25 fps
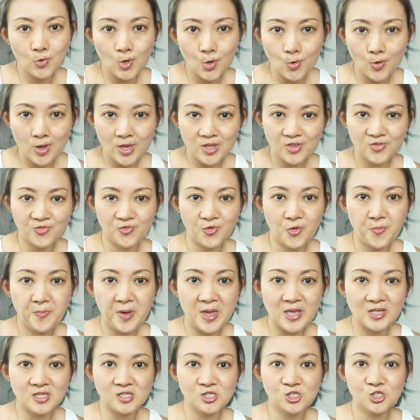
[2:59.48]
we wait for
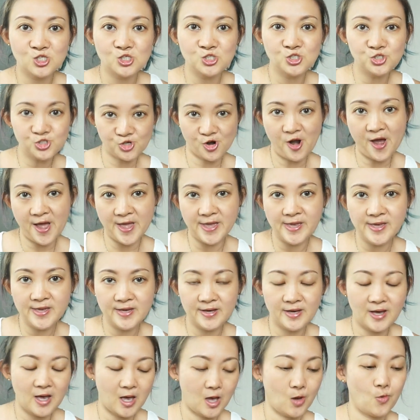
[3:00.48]
paint to dry,
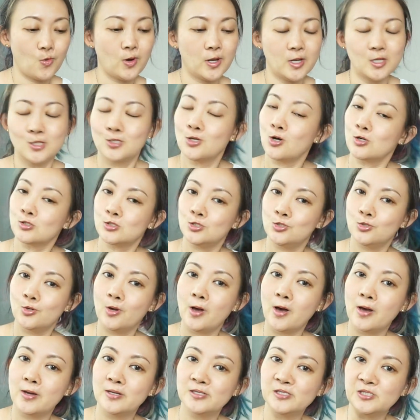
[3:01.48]
I want to talk to you
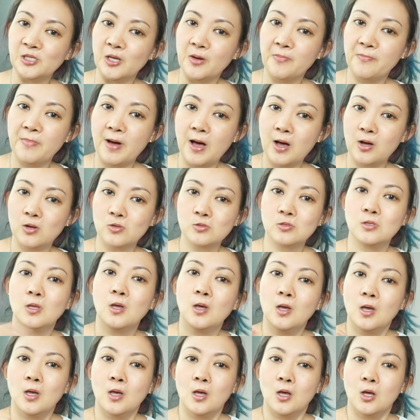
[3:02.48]
guys about
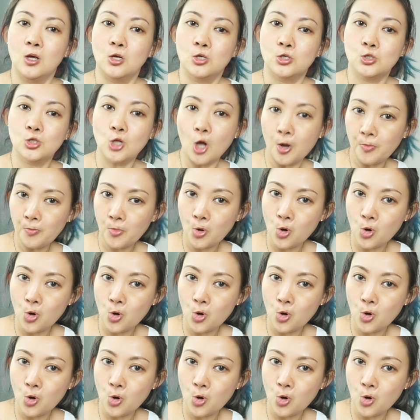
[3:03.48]
top